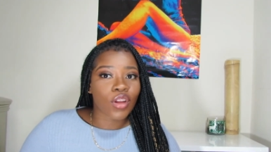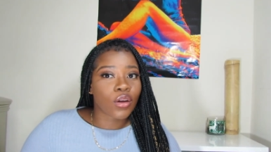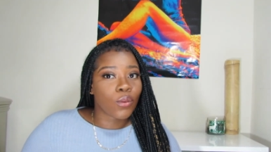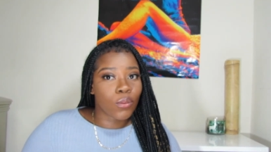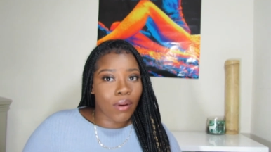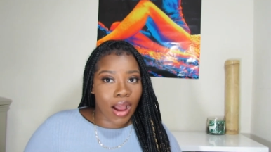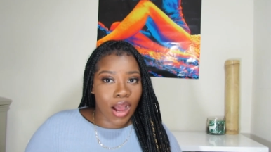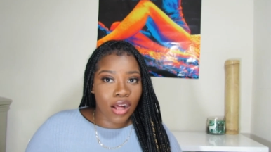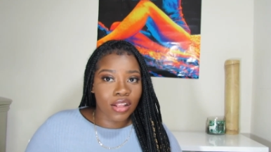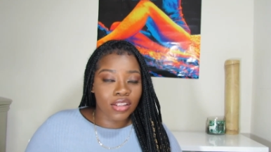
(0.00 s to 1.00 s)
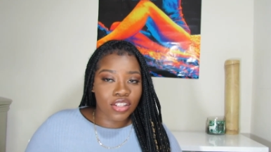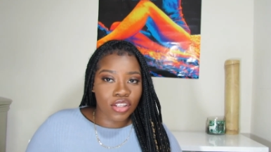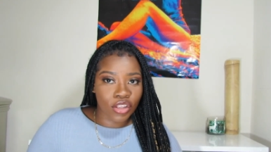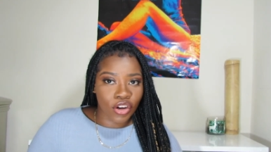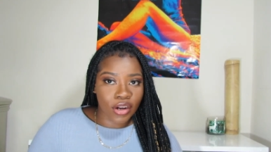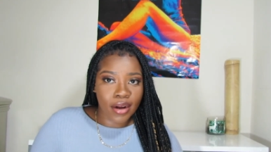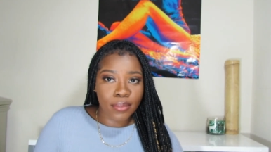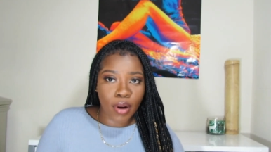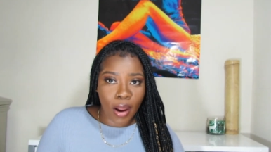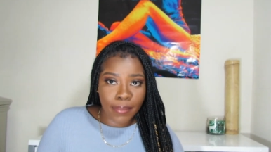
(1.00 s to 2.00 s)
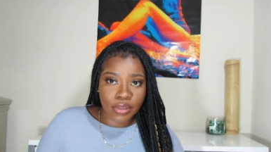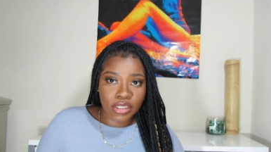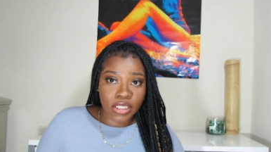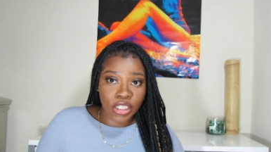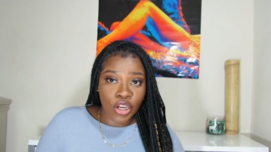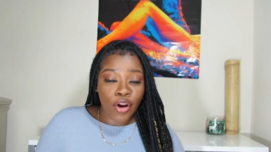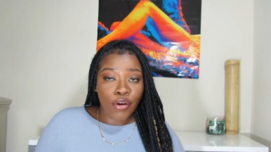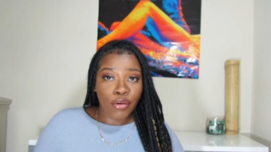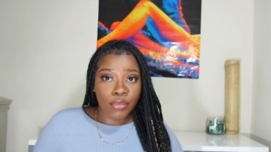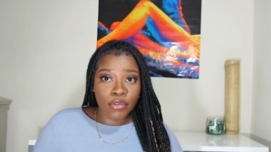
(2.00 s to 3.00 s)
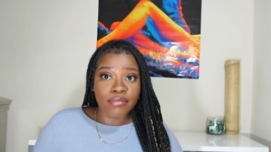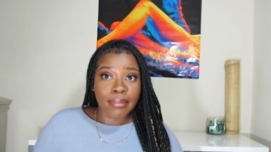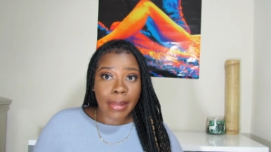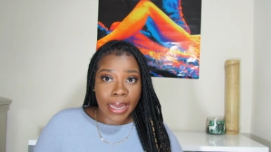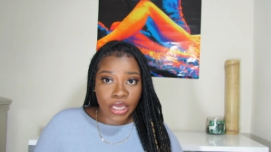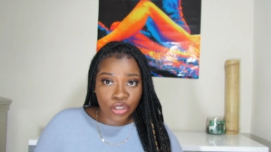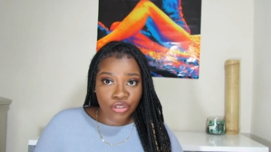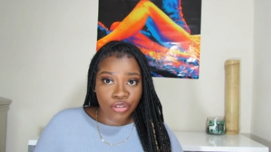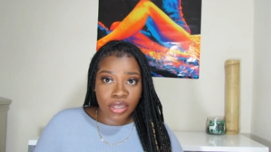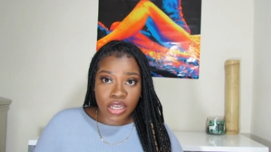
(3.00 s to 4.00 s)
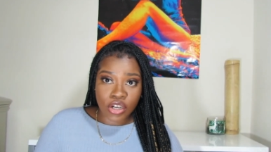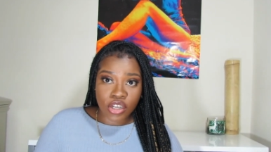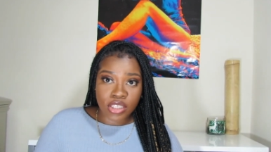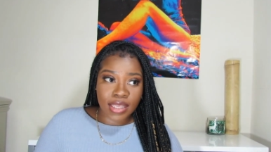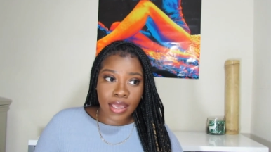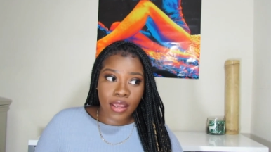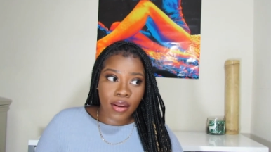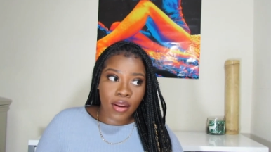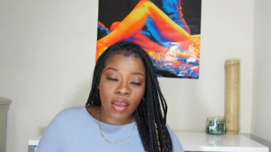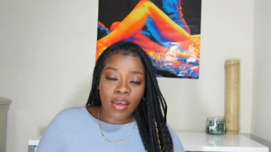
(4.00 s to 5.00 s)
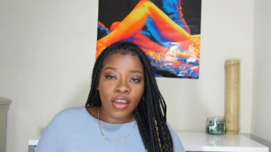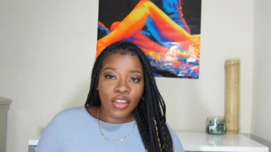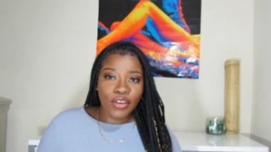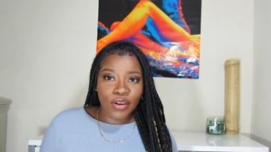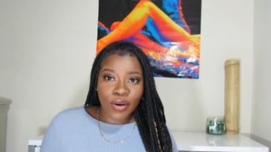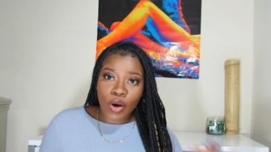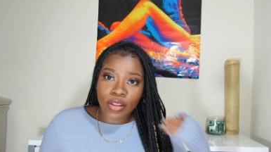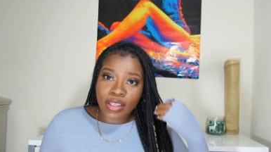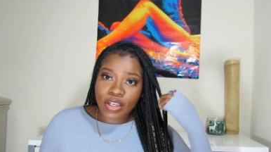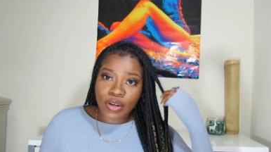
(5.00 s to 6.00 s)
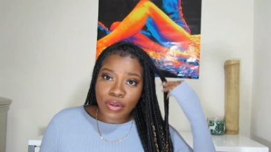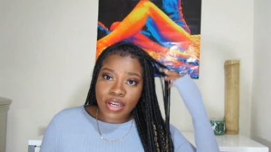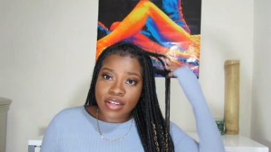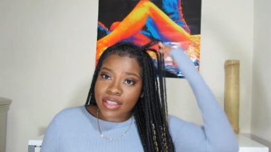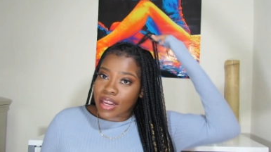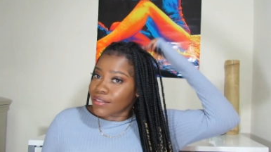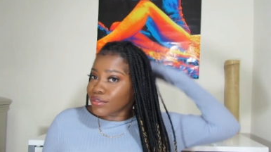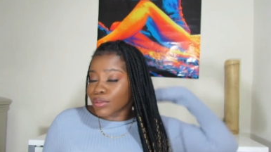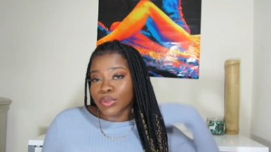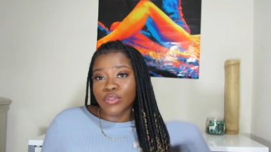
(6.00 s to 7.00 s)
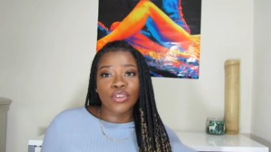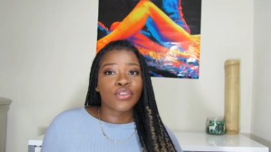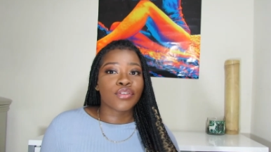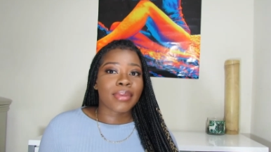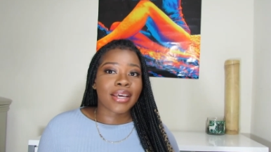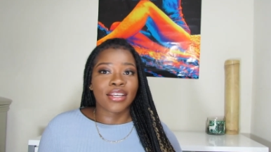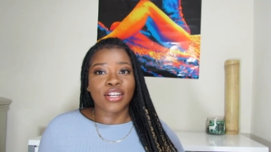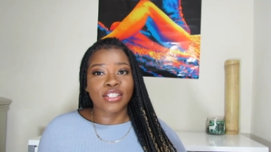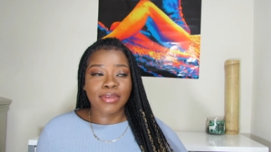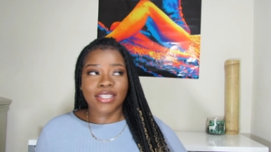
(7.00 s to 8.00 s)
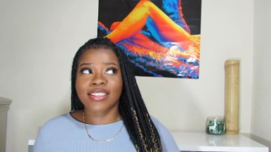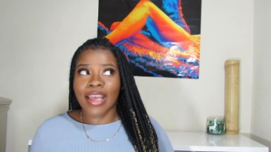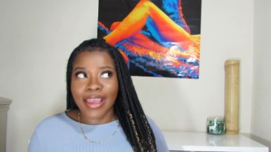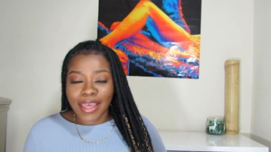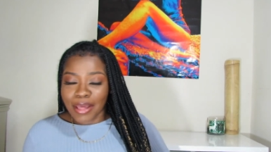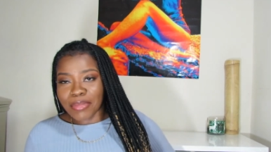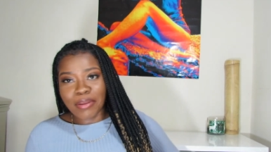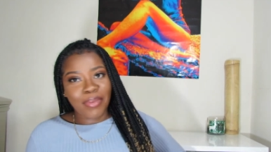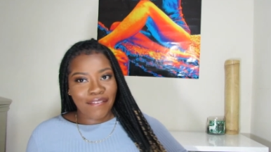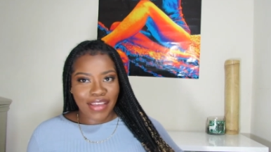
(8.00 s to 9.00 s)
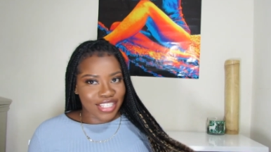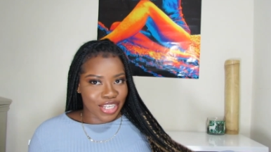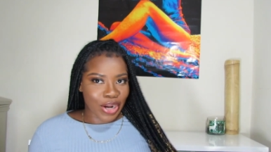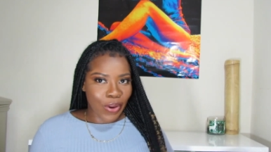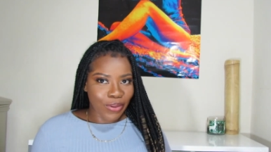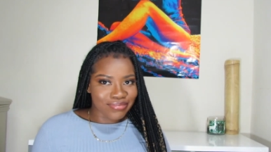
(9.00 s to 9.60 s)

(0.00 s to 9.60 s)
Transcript: a while to learn how to properly remove my ingrown hairs, and you know, all the ingrown hairs that I've removed over my years, because I am a professional.